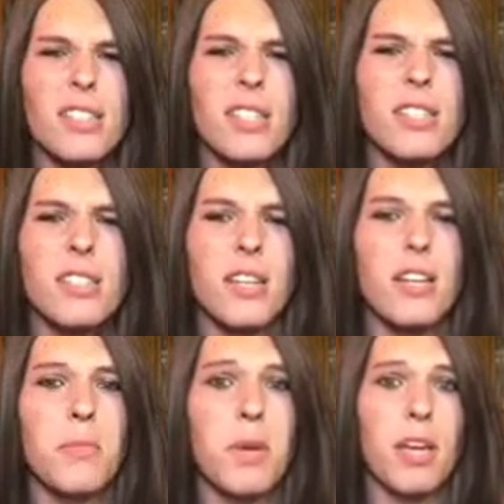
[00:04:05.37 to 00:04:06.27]
assisted
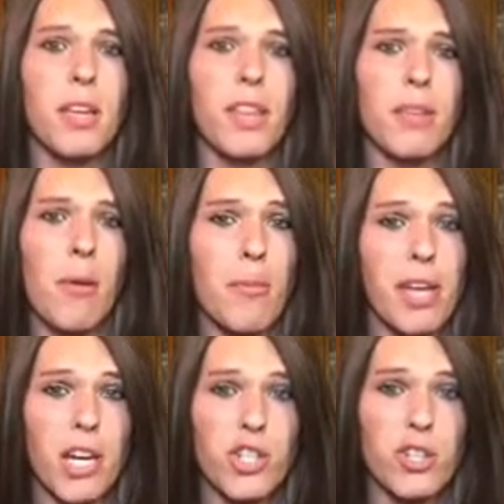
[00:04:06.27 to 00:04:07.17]
him, and I think my
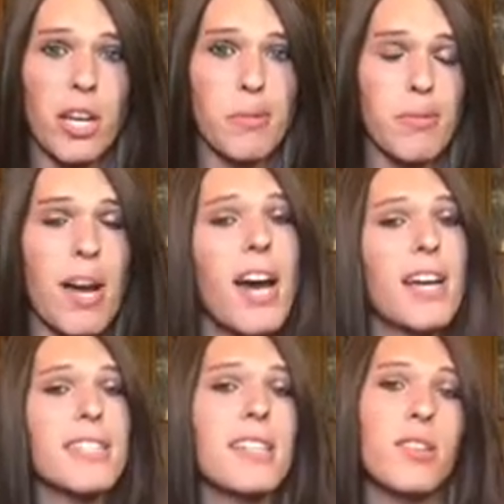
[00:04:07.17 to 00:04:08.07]
manager came up
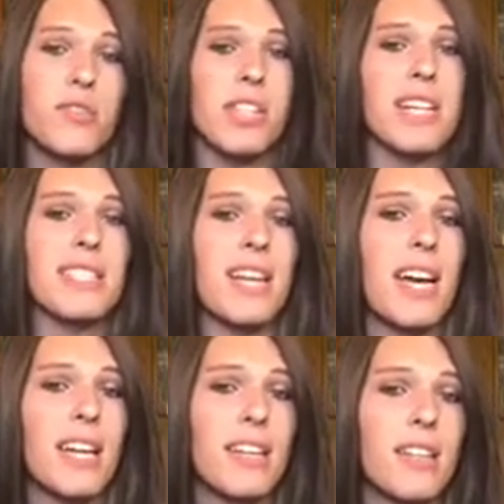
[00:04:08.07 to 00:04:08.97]
behind because he didn't realize that I
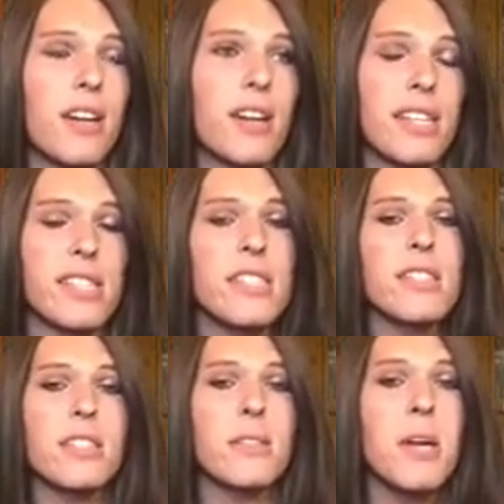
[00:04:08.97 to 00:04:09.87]
had already
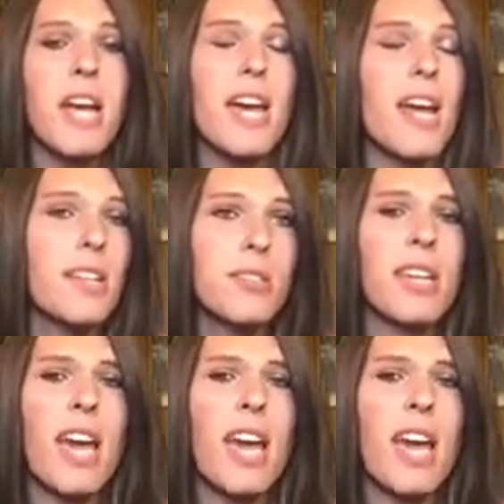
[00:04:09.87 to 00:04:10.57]
assisted him, and asked him, like,